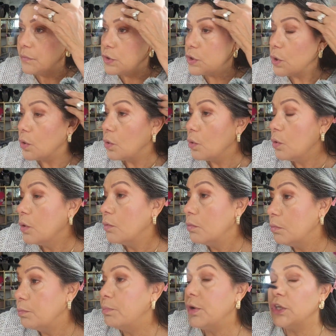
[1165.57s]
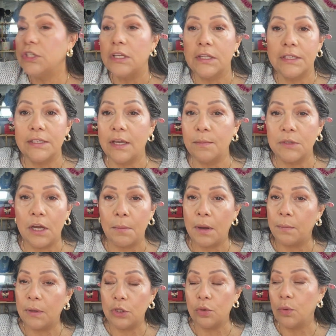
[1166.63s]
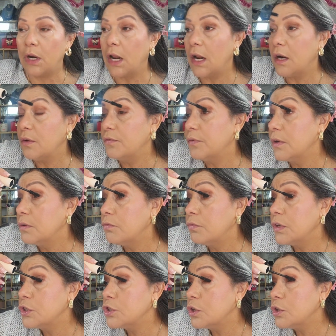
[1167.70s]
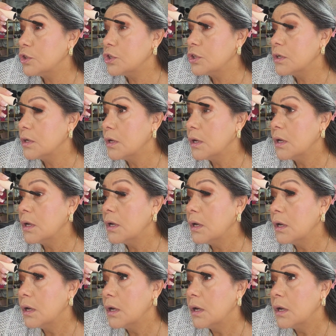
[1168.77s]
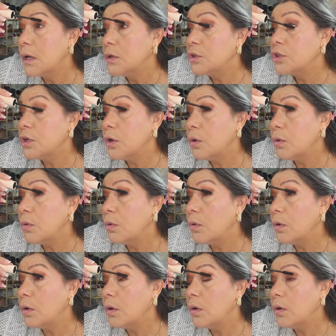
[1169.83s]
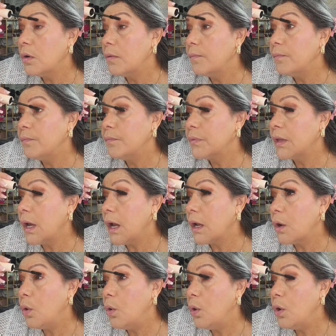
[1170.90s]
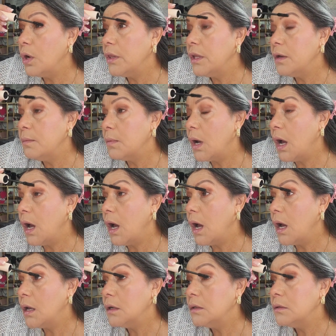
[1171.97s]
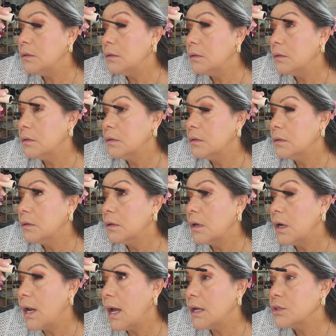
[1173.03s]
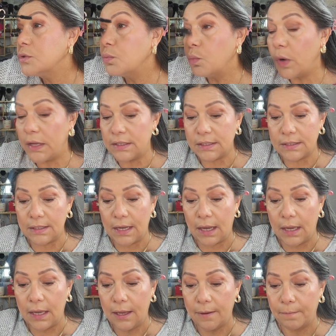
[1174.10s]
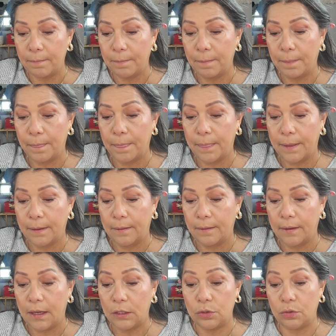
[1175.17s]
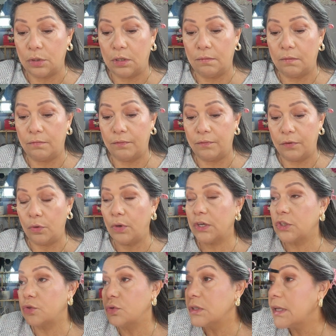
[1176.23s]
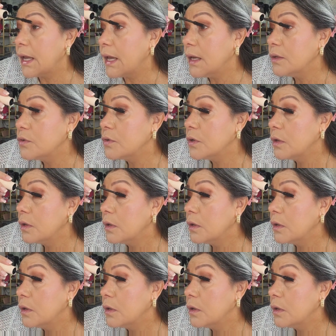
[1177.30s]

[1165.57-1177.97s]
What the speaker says: so, plus at the same time, I've been doing a lot of research. So I called them on last Wednesday. I took even a few extra days.